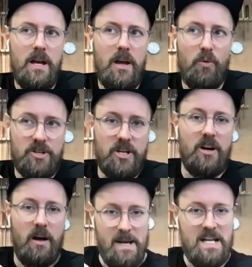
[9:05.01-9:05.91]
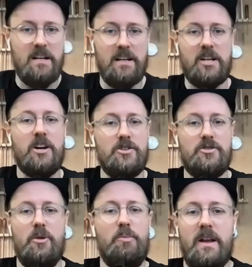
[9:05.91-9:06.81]
it would immediately
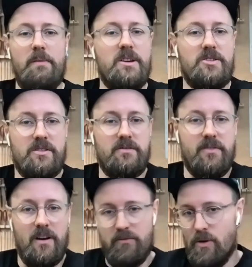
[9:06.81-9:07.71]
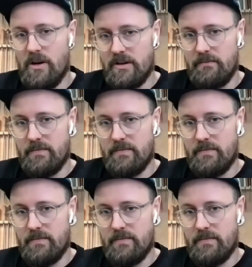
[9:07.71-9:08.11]
conjure up an image of what a